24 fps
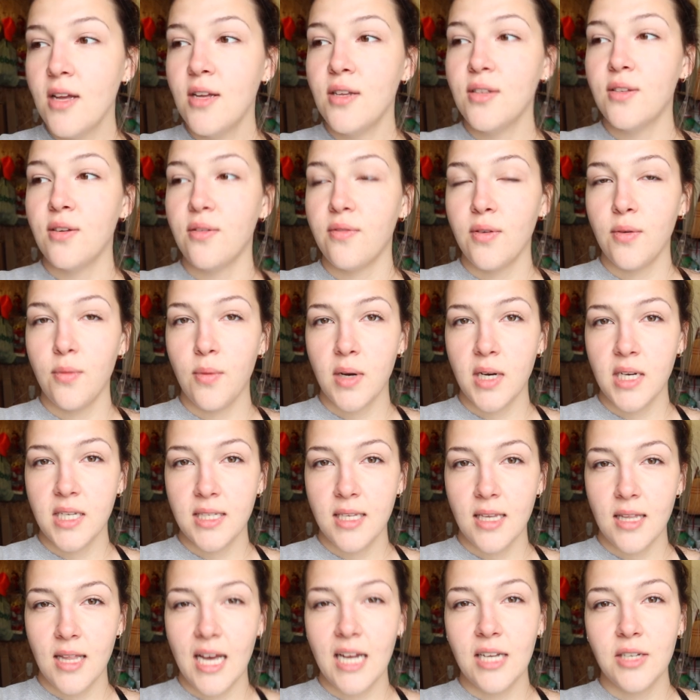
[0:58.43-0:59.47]
So if you want to
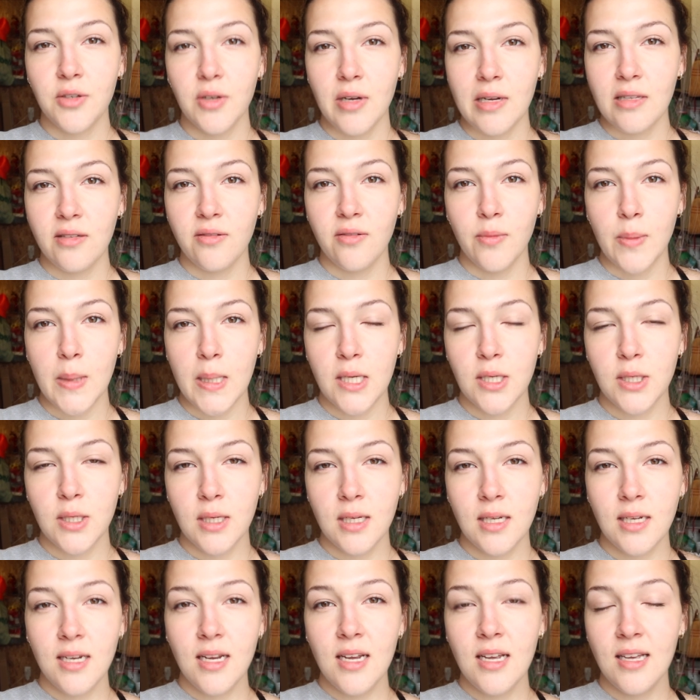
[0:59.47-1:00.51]
see that
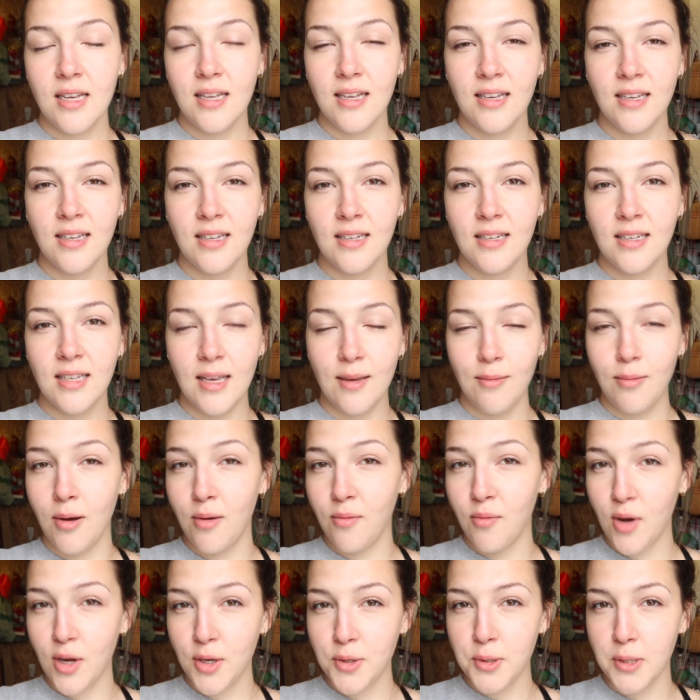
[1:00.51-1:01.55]
transformation, keep
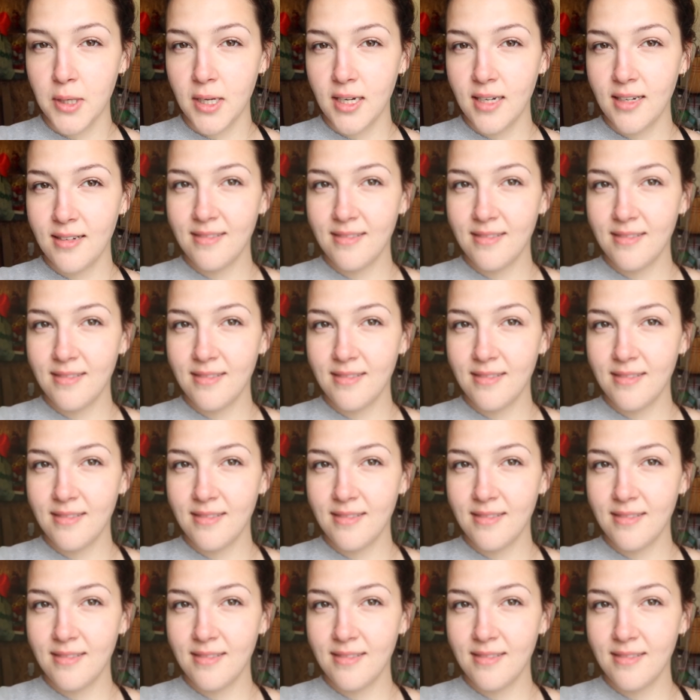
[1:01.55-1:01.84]
on watching.